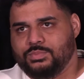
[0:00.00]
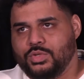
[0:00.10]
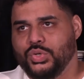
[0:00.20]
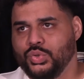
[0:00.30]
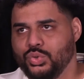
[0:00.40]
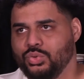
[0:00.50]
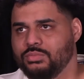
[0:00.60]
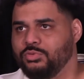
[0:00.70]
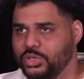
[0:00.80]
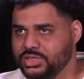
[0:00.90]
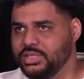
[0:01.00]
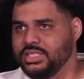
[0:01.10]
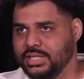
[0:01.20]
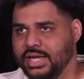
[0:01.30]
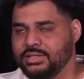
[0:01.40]
who unfortunately
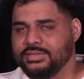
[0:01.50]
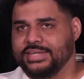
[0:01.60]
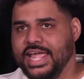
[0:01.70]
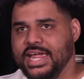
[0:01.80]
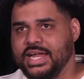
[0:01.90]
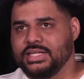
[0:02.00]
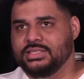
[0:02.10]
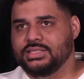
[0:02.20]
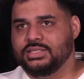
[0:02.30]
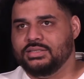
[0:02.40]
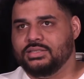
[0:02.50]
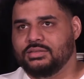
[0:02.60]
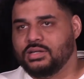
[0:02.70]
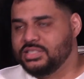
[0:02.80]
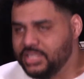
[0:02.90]
did that, and
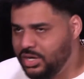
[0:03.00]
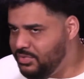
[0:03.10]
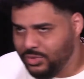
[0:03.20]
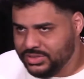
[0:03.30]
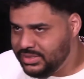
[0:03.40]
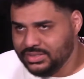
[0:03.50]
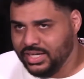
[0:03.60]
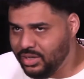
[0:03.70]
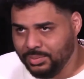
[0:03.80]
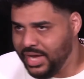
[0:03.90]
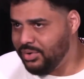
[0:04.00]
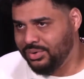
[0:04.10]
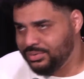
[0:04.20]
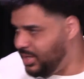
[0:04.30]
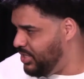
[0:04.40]
security forces is like a black
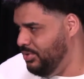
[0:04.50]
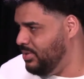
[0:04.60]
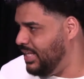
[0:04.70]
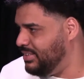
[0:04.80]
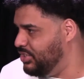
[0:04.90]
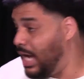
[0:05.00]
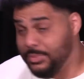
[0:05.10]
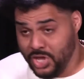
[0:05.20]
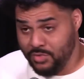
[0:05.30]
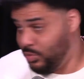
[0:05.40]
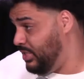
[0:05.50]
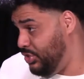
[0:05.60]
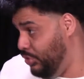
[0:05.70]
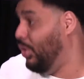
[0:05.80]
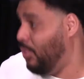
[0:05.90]
hole. Like that's the job in the Air Force that
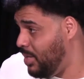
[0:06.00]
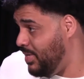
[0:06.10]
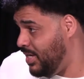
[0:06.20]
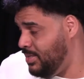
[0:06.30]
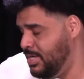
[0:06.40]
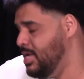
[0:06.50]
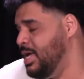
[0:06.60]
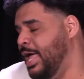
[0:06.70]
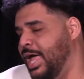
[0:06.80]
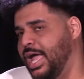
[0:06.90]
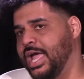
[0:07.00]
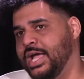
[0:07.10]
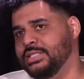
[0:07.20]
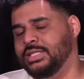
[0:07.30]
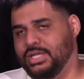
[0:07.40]
you don't want to be in,
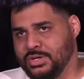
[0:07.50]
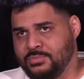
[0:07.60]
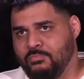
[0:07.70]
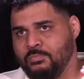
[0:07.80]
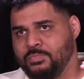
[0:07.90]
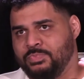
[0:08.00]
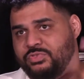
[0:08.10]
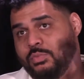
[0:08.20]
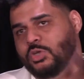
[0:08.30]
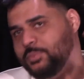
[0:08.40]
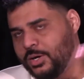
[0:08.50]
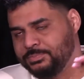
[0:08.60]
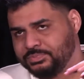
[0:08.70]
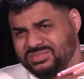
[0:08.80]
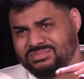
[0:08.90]
and for most part.
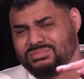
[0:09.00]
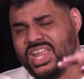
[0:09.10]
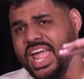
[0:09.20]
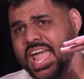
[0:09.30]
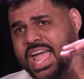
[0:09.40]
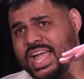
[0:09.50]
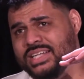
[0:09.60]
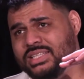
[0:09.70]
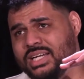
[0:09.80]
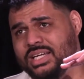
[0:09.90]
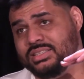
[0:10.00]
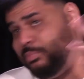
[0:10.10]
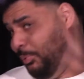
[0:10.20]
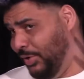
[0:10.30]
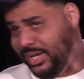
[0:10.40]
And some
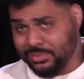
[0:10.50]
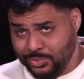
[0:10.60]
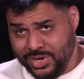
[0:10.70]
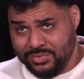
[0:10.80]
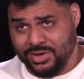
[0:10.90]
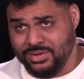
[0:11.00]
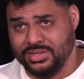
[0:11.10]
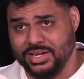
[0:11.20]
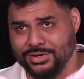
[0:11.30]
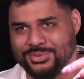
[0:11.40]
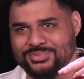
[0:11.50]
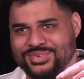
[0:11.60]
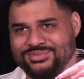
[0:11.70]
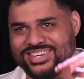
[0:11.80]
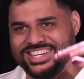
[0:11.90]
people like it, but whatever.
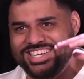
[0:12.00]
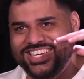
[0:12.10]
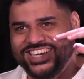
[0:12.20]
But